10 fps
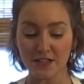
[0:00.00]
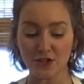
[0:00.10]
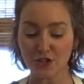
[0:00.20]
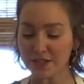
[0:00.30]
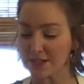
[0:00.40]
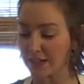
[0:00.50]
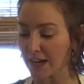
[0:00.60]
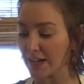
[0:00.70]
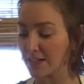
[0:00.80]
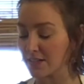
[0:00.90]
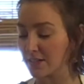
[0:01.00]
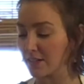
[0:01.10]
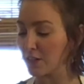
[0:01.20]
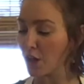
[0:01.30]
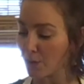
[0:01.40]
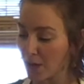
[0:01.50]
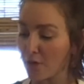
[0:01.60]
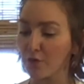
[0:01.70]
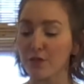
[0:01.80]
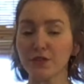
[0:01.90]
just kind of going
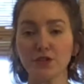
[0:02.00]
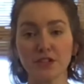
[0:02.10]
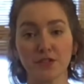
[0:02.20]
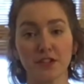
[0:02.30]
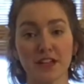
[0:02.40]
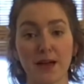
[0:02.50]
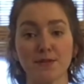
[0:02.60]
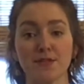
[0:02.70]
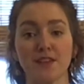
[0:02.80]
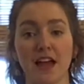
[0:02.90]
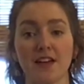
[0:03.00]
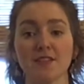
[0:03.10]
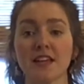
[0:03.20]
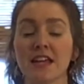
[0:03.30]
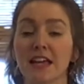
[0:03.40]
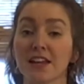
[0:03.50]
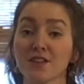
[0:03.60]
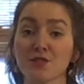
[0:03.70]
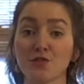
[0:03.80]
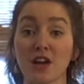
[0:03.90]
over a few different types of knives, and
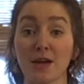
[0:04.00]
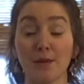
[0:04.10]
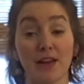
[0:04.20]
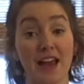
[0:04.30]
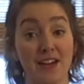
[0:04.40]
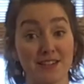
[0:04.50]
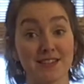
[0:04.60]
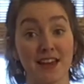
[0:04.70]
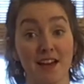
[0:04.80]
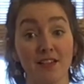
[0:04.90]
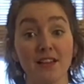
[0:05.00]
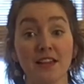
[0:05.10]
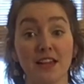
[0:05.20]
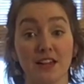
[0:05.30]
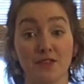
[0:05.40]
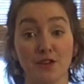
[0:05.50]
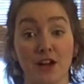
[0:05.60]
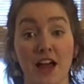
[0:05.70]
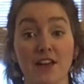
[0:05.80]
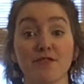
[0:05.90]
also talk about how to tell if your
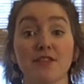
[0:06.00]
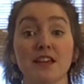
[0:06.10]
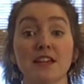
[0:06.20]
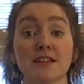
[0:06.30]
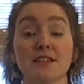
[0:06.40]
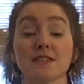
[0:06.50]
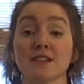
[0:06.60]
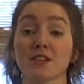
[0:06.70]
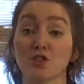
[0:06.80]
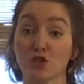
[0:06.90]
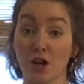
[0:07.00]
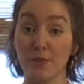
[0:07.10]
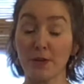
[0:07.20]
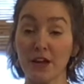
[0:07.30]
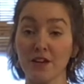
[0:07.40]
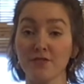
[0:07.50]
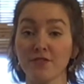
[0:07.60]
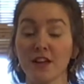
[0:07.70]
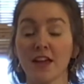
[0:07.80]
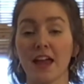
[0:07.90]
knife is sharp enough.
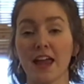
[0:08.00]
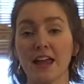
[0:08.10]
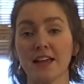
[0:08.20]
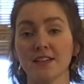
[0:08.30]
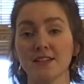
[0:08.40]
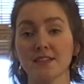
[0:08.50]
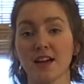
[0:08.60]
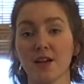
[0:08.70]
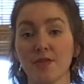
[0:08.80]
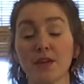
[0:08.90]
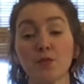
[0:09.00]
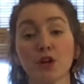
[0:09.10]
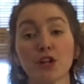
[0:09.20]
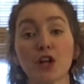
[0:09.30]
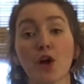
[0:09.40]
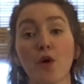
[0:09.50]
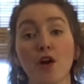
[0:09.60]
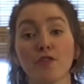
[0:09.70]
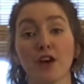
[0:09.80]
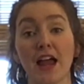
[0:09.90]
And then we're going to go
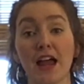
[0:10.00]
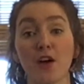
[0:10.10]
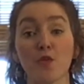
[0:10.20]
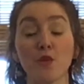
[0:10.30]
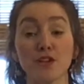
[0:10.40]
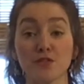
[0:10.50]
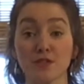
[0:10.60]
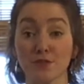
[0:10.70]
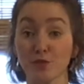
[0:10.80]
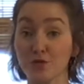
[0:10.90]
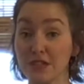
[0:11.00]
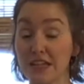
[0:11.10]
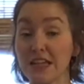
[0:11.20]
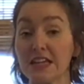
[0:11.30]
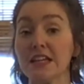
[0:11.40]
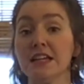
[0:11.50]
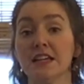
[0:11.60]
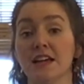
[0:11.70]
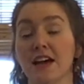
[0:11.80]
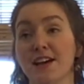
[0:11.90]
over how we do some routine
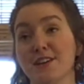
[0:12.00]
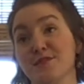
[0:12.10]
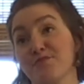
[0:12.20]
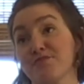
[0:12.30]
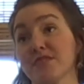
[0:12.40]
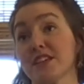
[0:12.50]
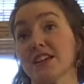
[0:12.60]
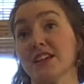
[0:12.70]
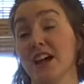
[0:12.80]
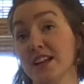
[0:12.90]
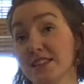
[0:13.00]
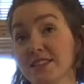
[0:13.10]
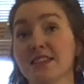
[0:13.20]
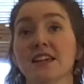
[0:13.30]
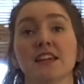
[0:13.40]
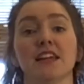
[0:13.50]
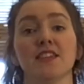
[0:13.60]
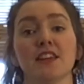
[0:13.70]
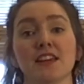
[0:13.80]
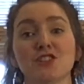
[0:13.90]
cuts in
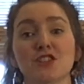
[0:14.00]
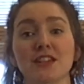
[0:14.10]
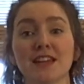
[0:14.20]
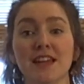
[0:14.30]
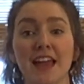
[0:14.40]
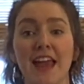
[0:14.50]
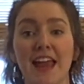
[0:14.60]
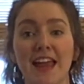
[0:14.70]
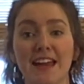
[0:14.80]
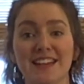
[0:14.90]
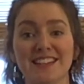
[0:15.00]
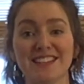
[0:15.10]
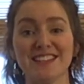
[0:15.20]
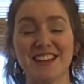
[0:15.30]
the kitchen. And